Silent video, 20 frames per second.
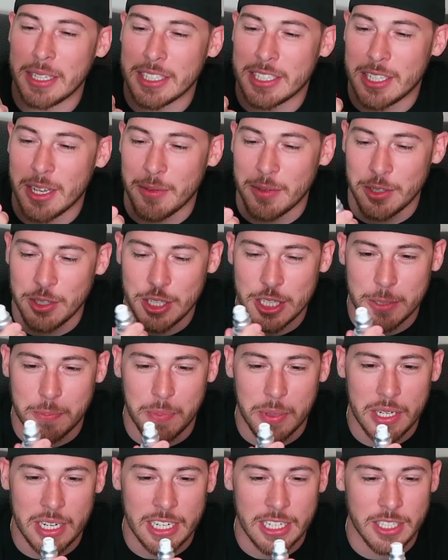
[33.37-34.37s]
what this stuff is. You just
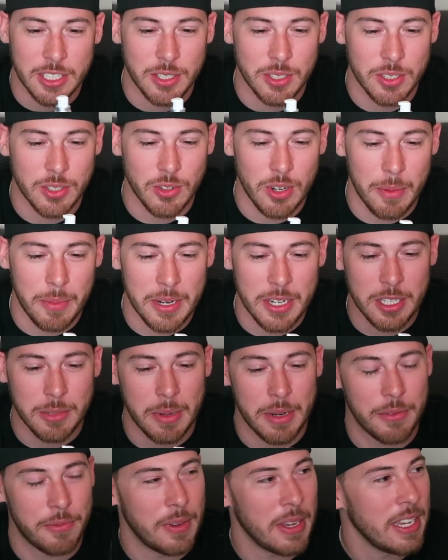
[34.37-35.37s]
put like scrub it into
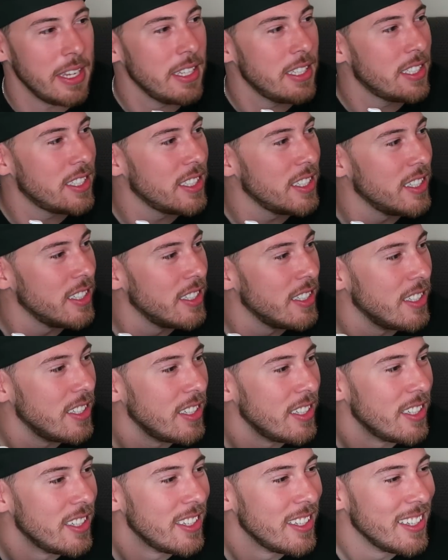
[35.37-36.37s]
my face? Yeah.
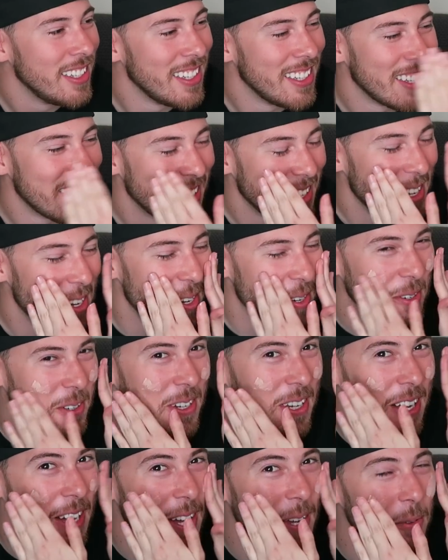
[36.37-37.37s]
I... Oh
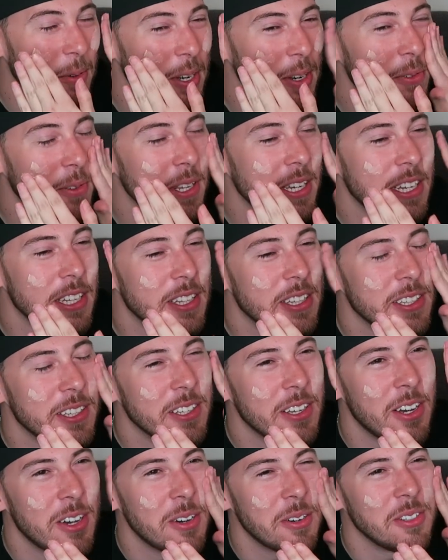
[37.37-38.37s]
god. What if like it
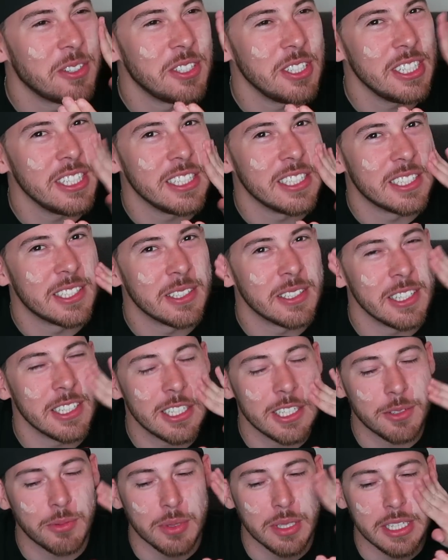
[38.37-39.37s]
oh geez.
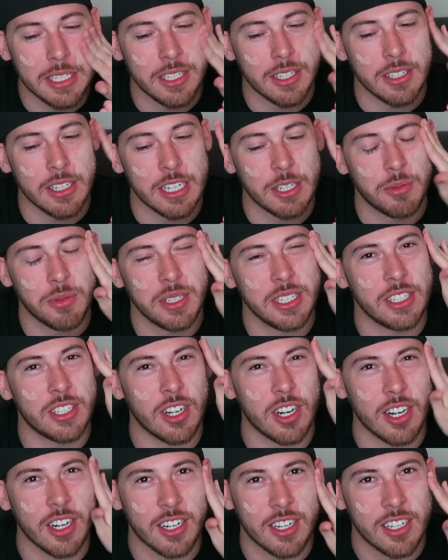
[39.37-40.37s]
This is really it's really
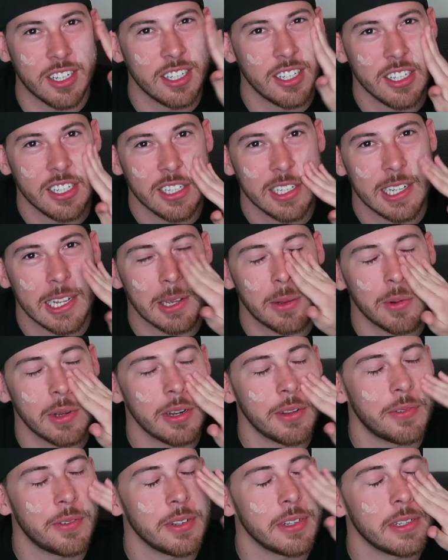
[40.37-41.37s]
dark. Like
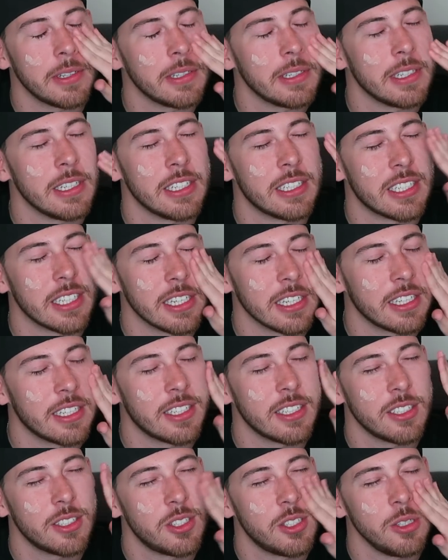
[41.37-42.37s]
what if it's
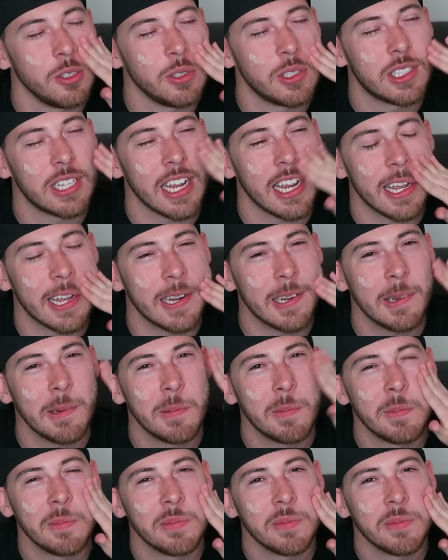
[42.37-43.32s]
like it too tan?